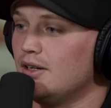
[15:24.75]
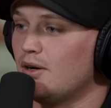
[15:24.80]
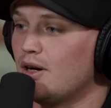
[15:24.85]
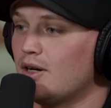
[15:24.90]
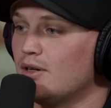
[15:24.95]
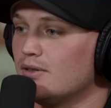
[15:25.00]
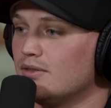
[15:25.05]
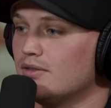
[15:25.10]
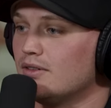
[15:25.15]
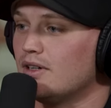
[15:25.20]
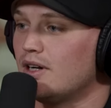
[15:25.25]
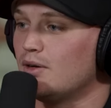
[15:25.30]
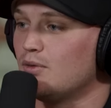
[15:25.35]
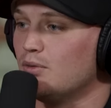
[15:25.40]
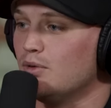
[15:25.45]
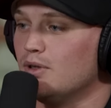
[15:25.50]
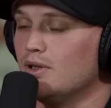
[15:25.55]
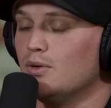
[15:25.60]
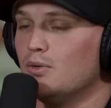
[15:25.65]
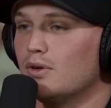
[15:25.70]
know, I
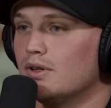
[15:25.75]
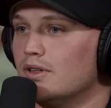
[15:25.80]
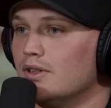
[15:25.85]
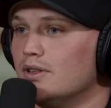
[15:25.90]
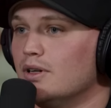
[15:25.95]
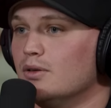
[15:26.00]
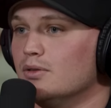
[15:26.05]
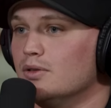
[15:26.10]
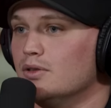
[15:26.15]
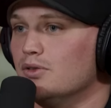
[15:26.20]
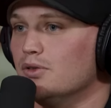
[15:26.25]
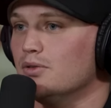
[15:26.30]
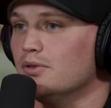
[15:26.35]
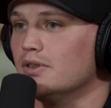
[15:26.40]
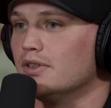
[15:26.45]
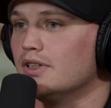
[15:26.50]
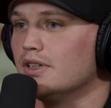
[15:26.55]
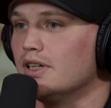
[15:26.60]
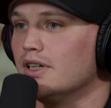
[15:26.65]
really wanted to go do.